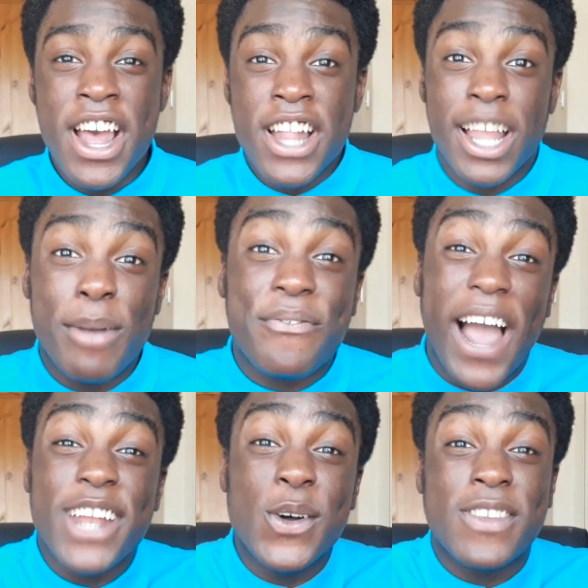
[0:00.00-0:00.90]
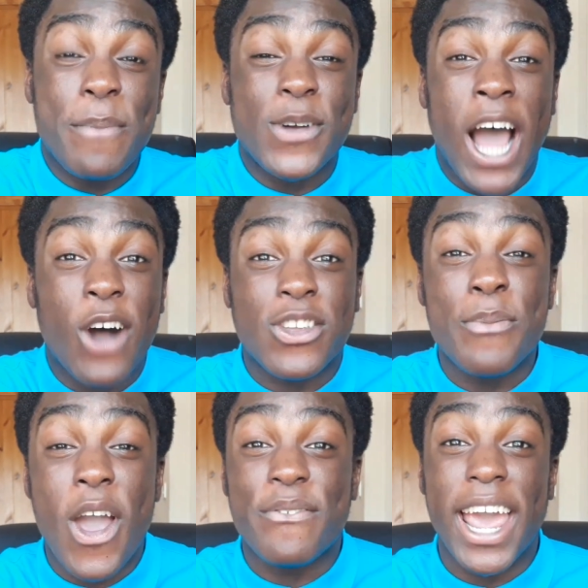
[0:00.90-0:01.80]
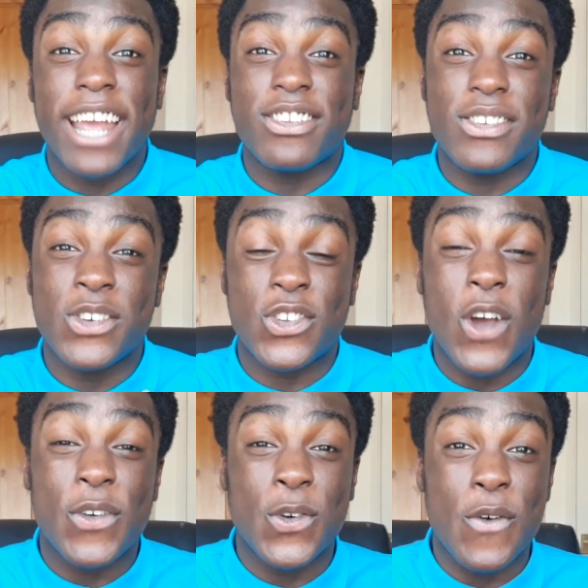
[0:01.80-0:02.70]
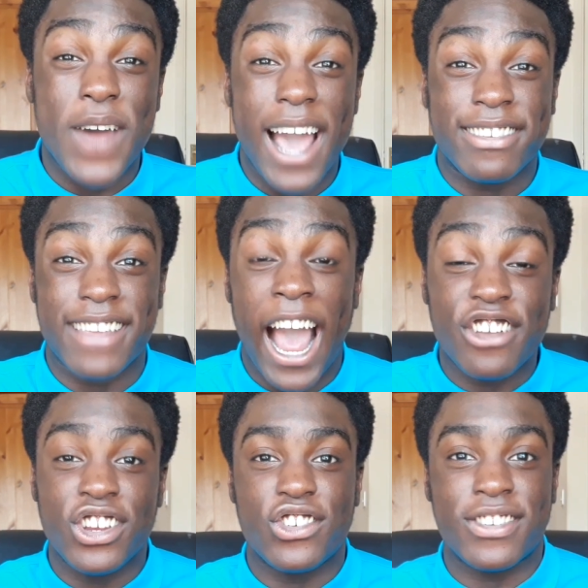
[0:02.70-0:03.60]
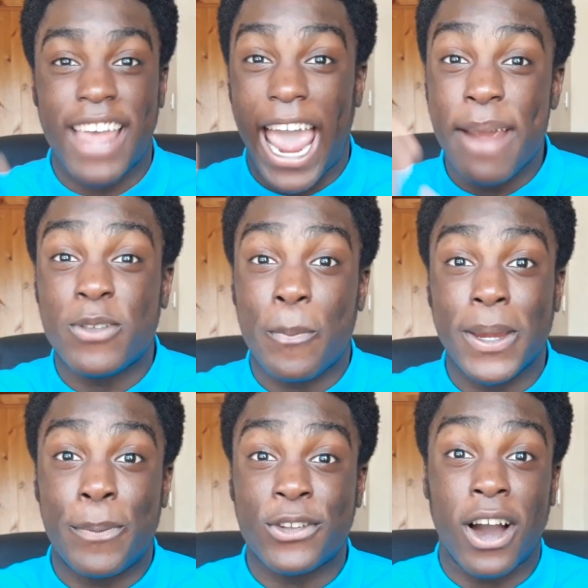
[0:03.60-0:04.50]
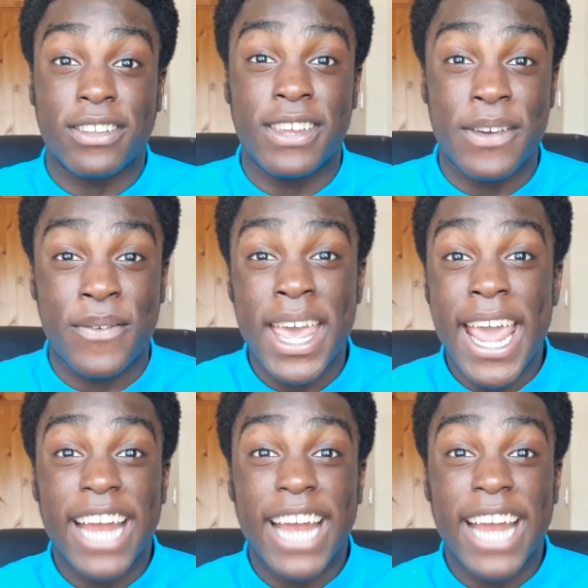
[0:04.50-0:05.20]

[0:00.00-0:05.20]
Now my final tip on how to motivate yourself to revise is actually just to aim to be productive,